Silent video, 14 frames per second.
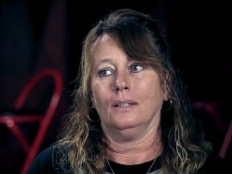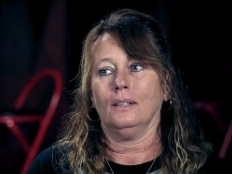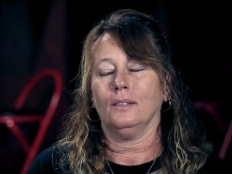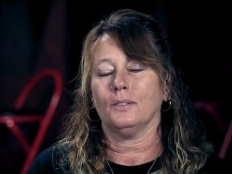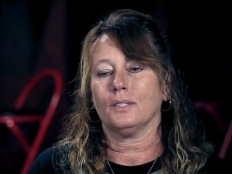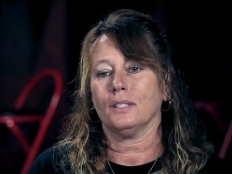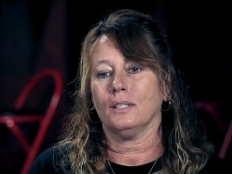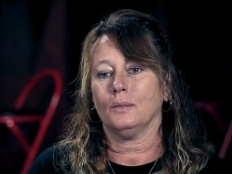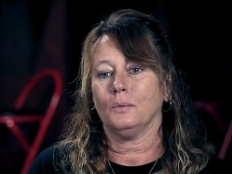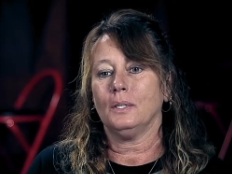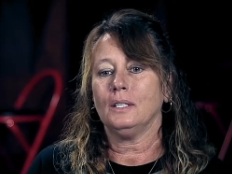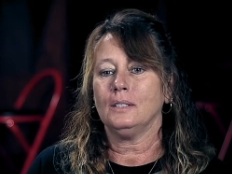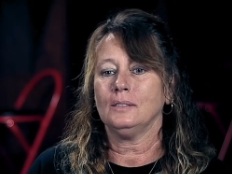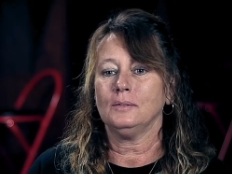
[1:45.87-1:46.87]
I was like,
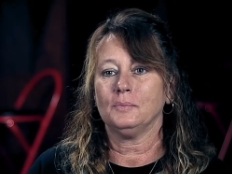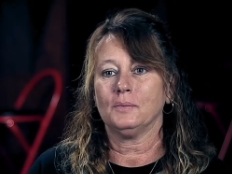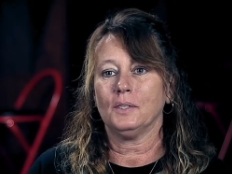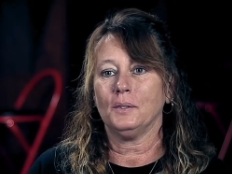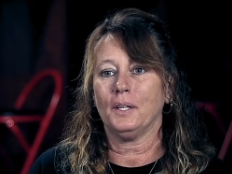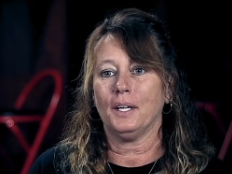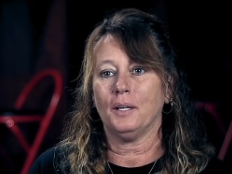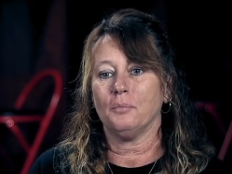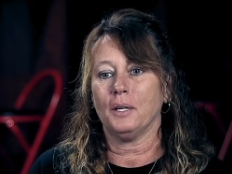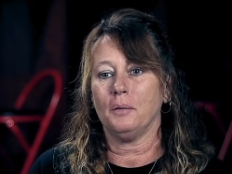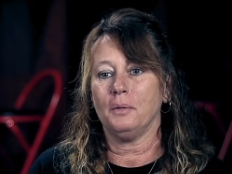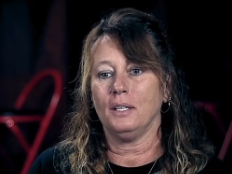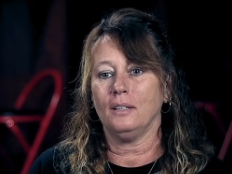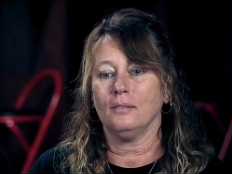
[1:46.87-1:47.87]
well, okay,
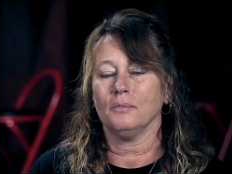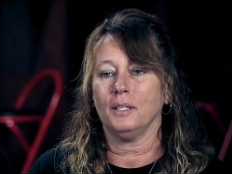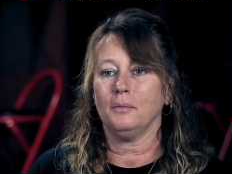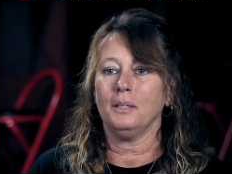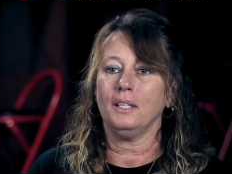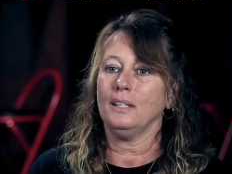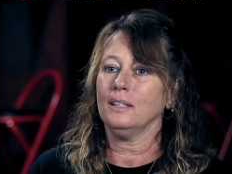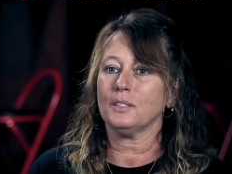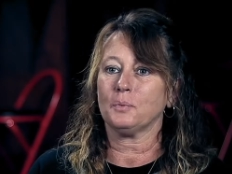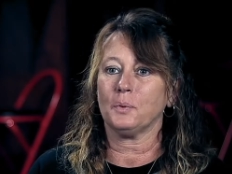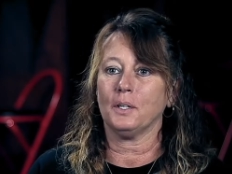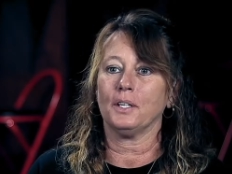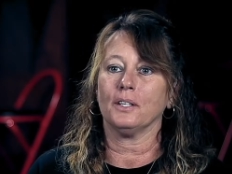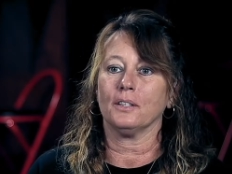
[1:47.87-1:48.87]
maybe maybe he is
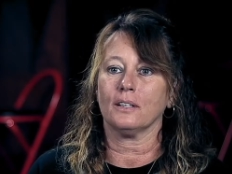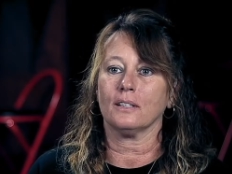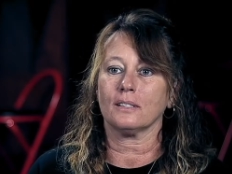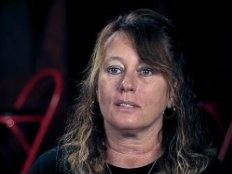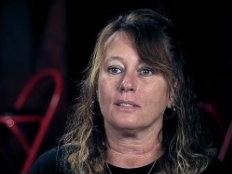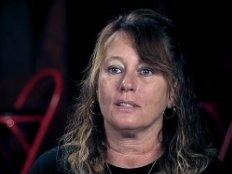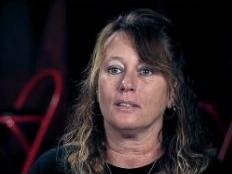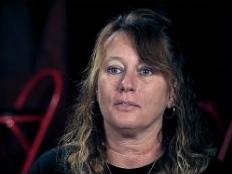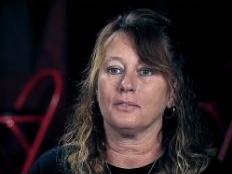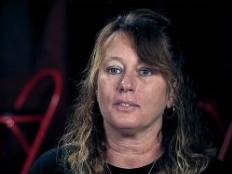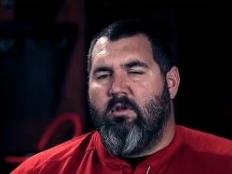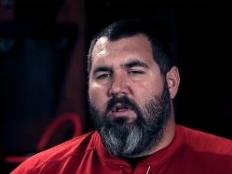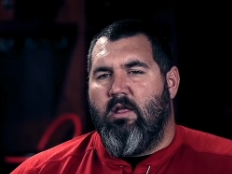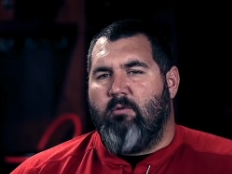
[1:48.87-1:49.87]
pretty good at this
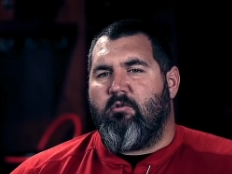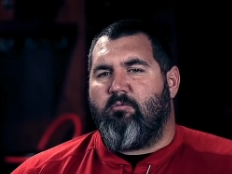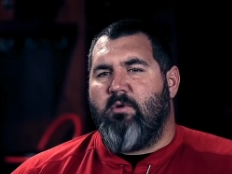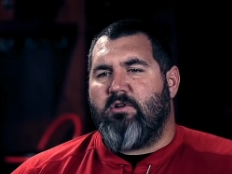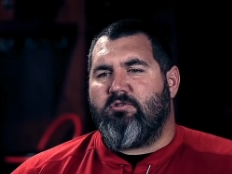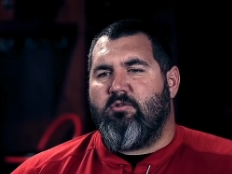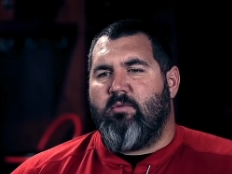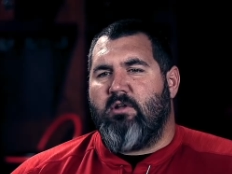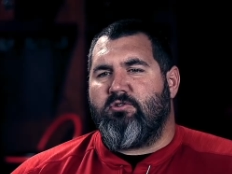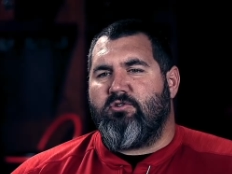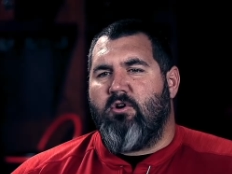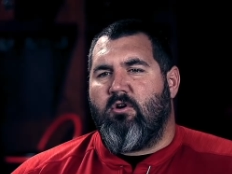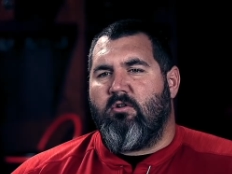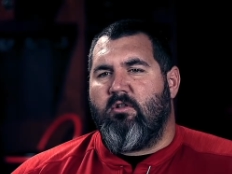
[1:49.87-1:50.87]
stuff. I think what's special about
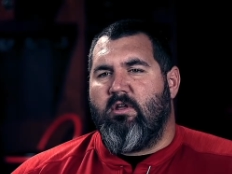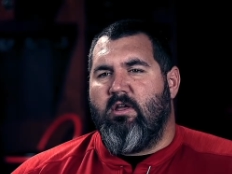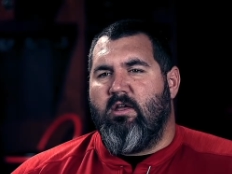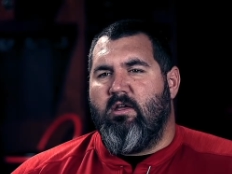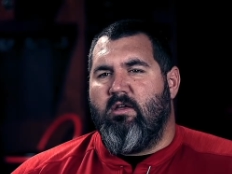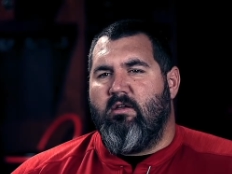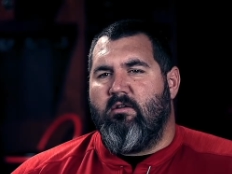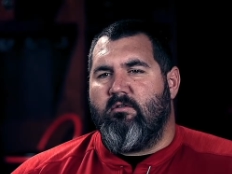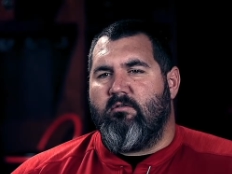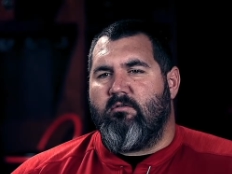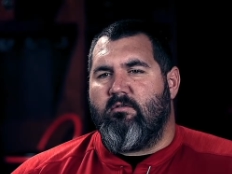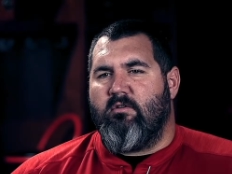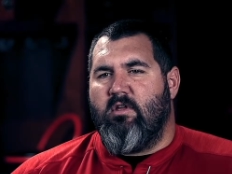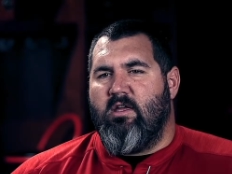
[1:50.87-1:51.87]
Charlie
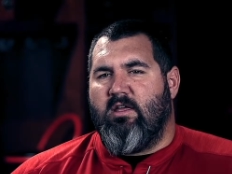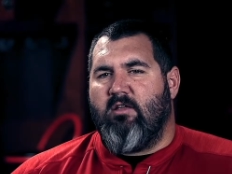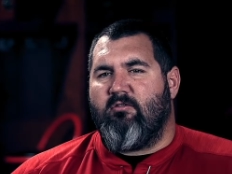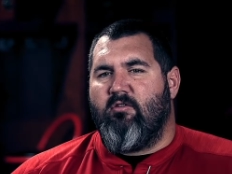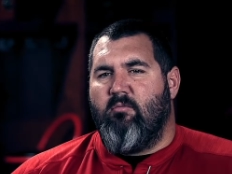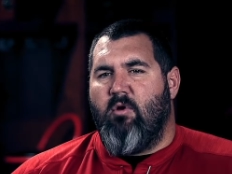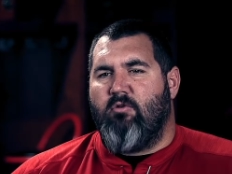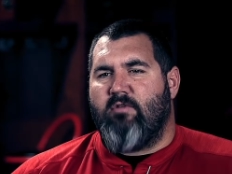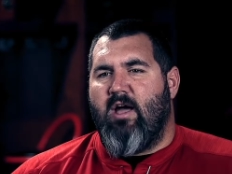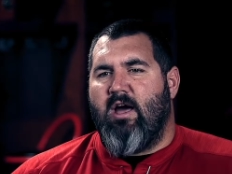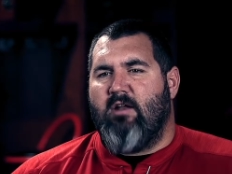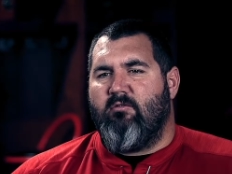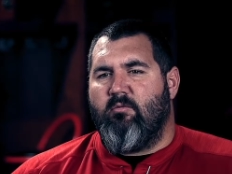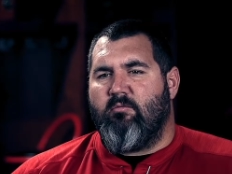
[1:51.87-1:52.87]
is he gets the most
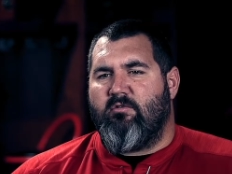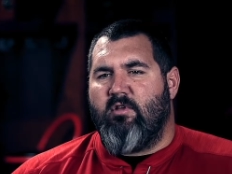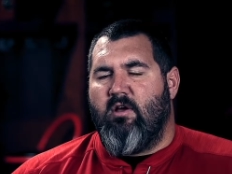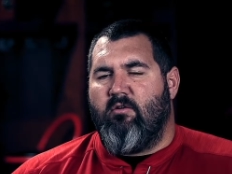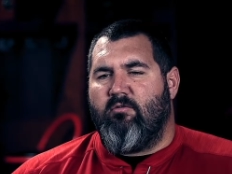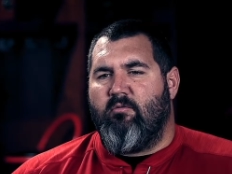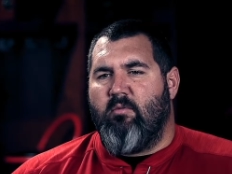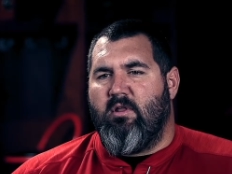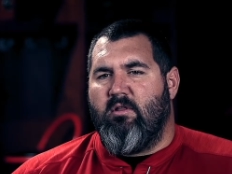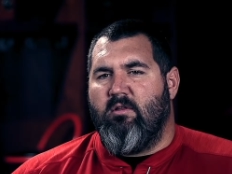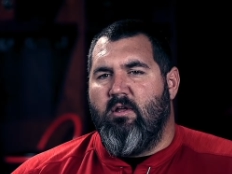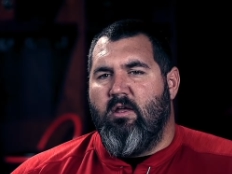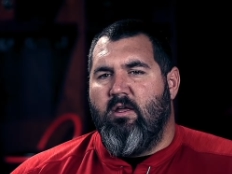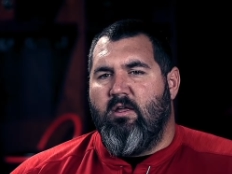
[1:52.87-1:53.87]
out of himself. I
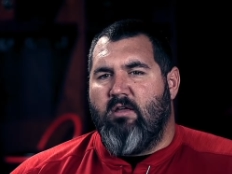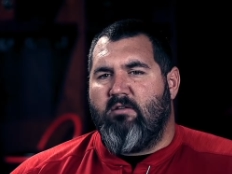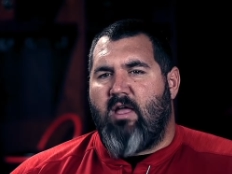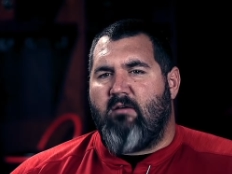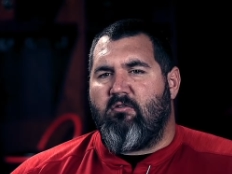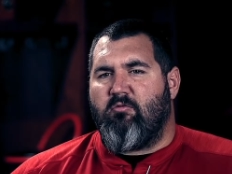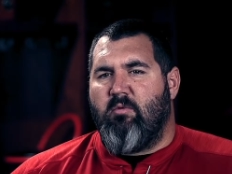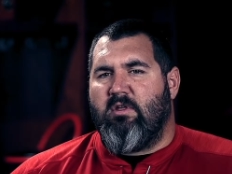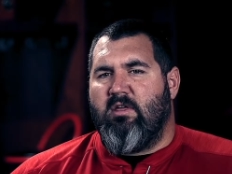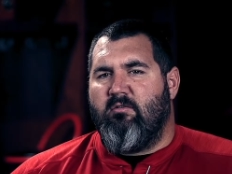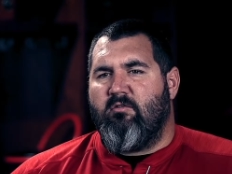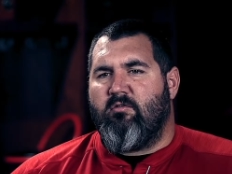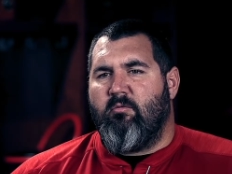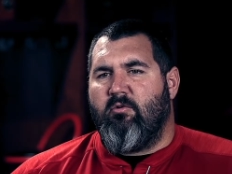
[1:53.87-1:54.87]
mean, he's obviously been
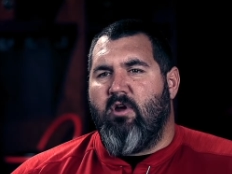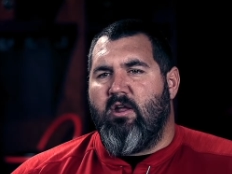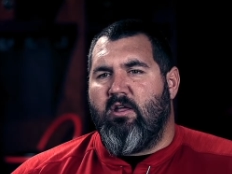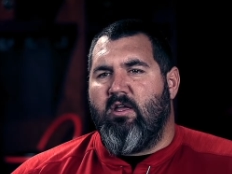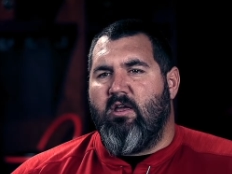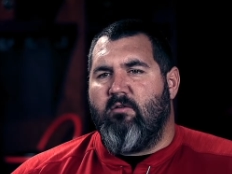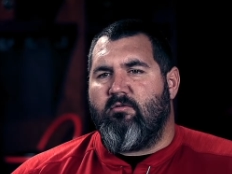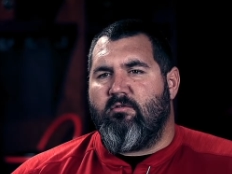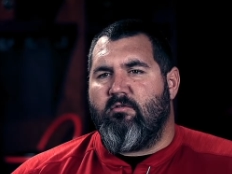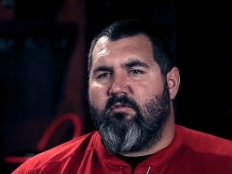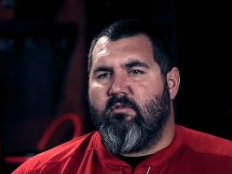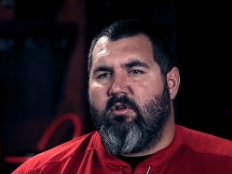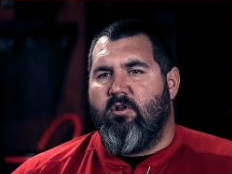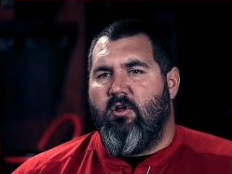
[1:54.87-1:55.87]
given some great
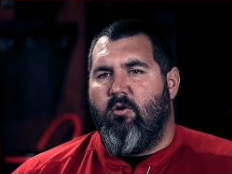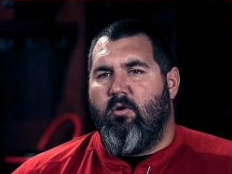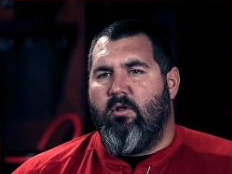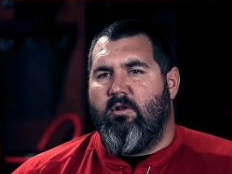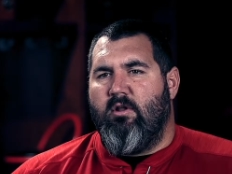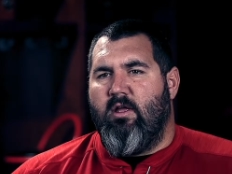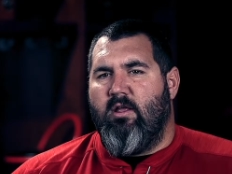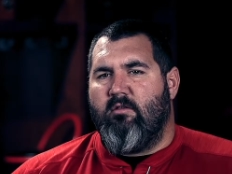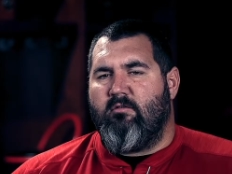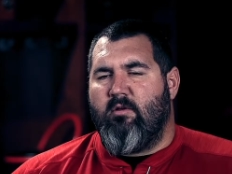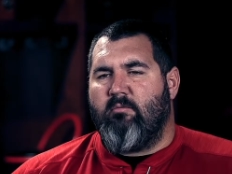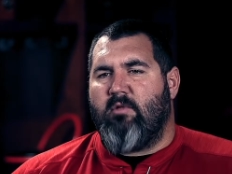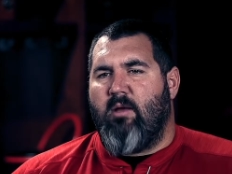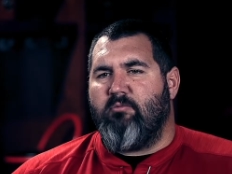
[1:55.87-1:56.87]
gifts, you know, and, and
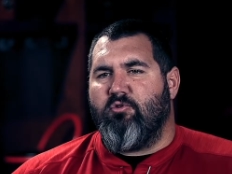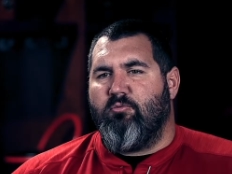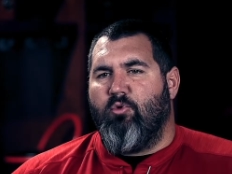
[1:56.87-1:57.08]
sometimes you're